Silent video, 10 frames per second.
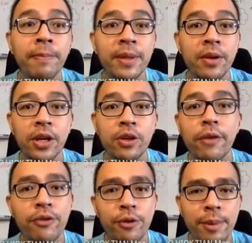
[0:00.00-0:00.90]
You don't have
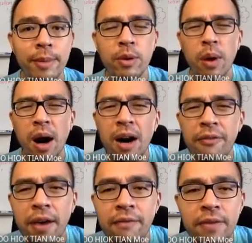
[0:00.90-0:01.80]
to remember half
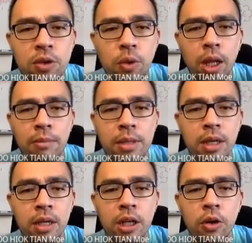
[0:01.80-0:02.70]
mv squared means
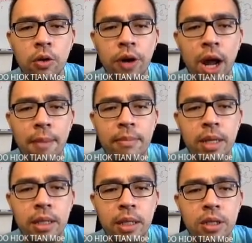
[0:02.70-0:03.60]
kilogram,
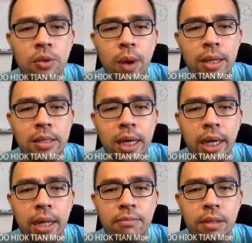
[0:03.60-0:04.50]
meter squared,
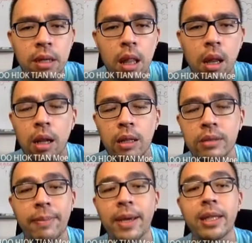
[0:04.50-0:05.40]
second,
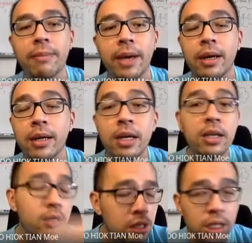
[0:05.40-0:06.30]
tapaya.
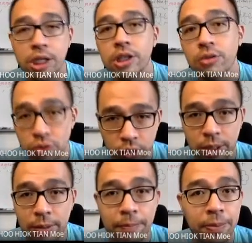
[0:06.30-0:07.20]
Just change it to joule.
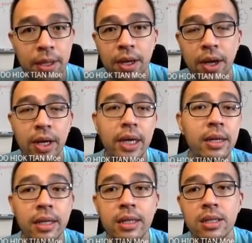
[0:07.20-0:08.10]
Okay,
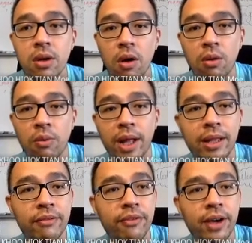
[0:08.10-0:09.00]
it's all well
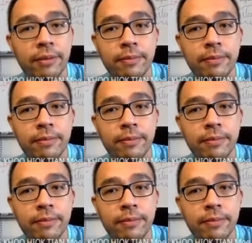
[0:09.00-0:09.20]
and fine.